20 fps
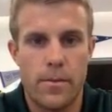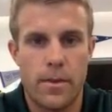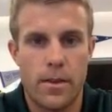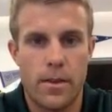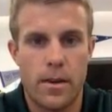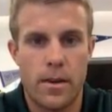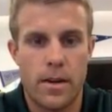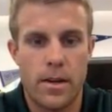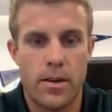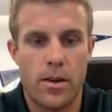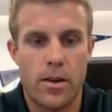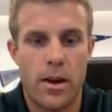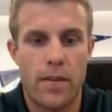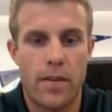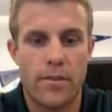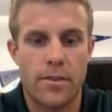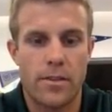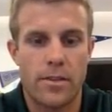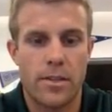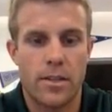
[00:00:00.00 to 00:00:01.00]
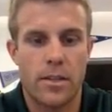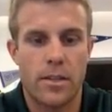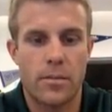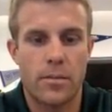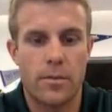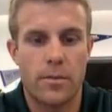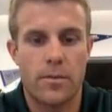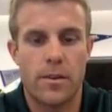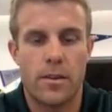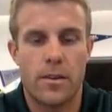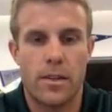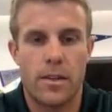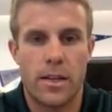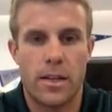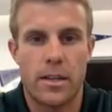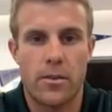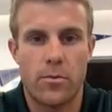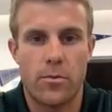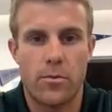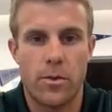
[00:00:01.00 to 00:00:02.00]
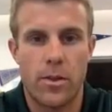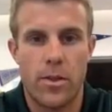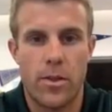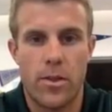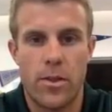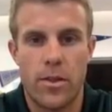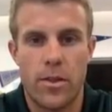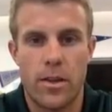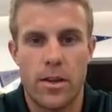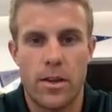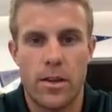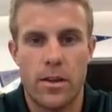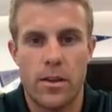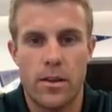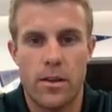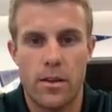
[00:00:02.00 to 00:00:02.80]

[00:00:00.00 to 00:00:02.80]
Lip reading: All right, you're obviously going to be filling in with the